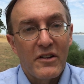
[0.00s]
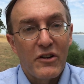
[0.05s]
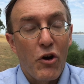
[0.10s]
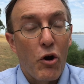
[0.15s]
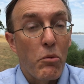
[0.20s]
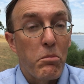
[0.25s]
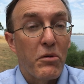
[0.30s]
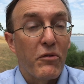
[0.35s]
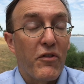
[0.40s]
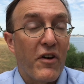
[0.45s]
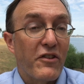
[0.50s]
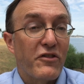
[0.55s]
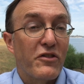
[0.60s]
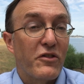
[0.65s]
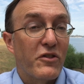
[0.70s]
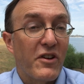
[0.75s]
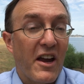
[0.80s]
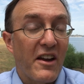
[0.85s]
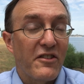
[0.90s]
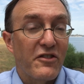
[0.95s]
Go
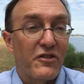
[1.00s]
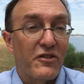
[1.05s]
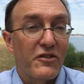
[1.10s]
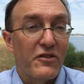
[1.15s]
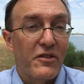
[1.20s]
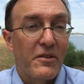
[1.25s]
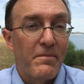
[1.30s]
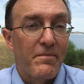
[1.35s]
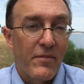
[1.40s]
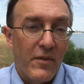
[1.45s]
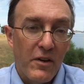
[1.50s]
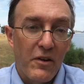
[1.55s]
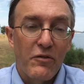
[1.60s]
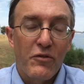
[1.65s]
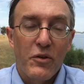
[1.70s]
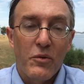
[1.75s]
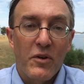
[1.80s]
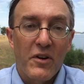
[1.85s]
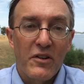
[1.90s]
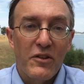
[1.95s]
professional cases.
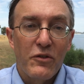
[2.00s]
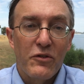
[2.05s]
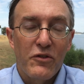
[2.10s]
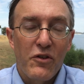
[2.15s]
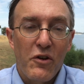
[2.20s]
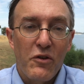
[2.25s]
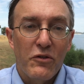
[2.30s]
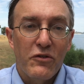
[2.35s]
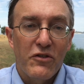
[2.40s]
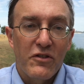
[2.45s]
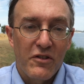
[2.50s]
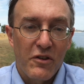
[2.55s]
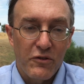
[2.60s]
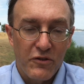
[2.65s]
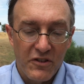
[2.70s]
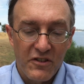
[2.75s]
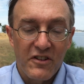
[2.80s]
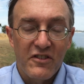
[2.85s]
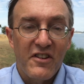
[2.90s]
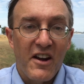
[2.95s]
If you want to use those,
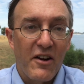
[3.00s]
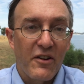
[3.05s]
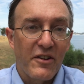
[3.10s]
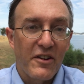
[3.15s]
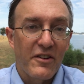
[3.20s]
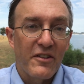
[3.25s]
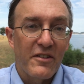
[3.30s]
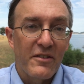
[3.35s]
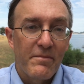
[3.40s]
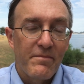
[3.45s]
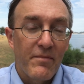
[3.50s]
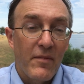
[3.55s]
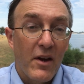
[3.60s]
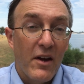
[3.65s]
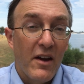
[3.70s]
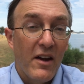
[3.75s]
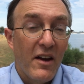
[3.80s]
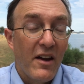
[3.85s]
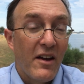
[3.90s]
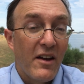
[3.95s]
there's a discount here.
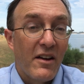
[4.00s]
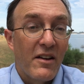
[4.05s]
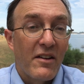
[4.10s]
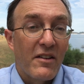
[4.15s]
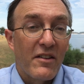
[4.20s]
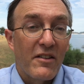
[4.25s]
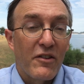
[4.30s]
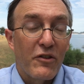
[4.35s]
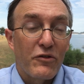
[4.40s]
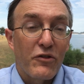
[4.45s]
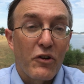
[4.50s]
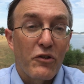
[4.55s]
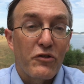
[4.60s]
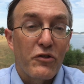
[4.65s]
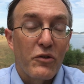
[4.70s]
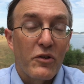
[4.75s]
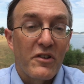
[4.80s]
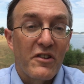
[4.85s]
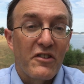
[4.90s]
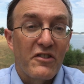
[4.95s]
There's
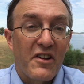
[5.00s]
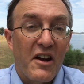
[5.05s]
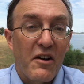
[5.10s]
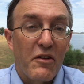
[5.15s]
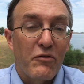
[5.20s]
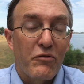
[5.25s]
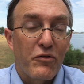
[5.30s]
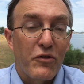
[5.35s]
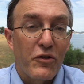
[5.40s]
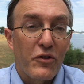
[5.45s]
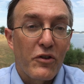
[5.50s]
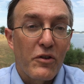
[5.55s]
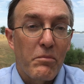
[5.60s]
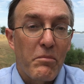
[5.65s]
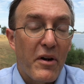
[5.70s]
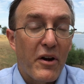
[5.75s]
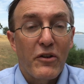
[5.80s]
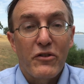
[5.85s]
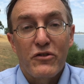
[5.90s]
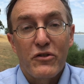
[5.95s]
also a discount for a
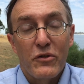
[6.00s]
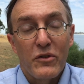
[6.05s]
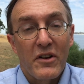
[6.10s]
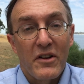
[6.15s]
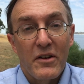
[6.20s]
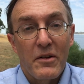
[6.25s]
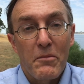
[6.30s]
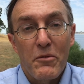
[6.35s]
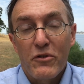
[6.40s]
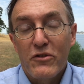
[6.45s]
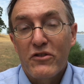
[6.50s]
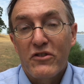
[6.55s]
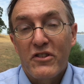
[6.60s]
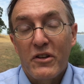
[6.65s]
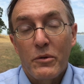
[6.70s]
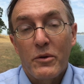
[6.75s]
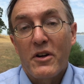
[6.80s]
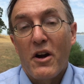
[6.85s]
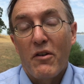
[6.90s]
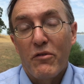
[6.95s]
parachute and
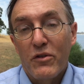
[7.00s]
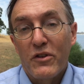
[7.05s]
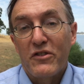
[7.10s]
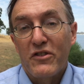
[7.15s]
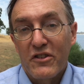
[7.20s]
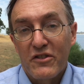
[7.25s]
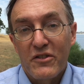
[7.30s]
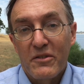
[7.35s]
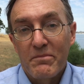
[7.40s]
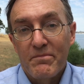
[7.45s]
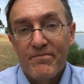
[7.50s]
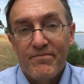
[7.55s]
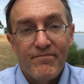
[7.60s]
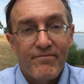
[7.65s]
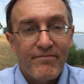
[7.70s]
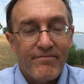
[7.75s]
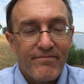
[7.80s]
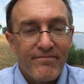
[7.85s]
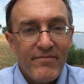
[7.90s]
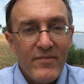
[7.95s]
emergency recovery system.
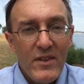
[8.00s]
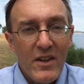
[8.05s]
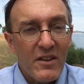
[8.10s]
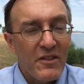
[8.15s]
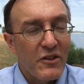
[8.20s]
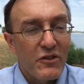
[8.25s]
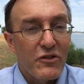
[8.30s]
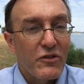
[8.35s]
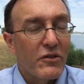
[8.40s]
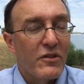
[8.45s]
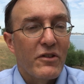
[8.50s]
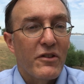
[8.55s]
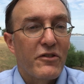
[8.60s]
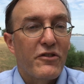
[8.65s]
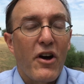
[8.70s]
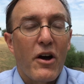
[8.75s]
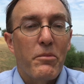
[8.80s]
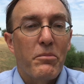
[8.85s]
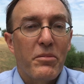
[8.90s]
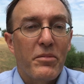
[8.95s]
It's
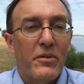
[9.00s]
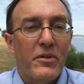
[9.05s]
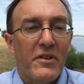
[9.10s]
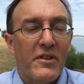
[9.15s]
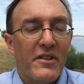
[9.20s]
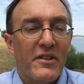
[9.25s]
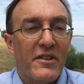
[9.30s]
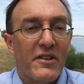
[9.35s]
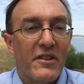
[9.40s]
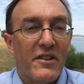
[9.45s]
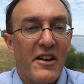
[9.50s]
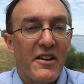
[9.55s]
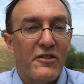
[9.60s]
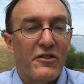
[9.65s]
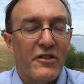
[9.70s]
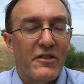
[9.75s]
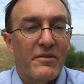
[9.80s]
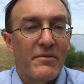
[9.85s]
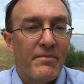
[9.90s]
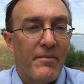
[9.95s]
top in the
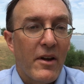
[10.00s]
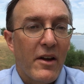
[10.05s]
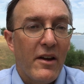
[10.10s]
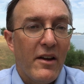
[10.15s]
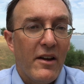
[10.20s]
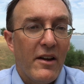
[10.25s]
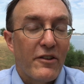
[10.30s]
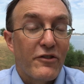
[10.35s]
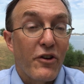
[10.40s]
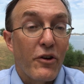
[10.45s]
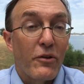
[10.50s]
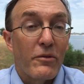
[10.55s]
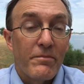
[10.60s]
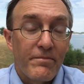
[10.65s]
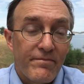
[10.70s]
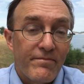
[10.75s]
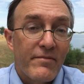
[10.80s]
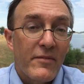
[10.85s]
nation. So,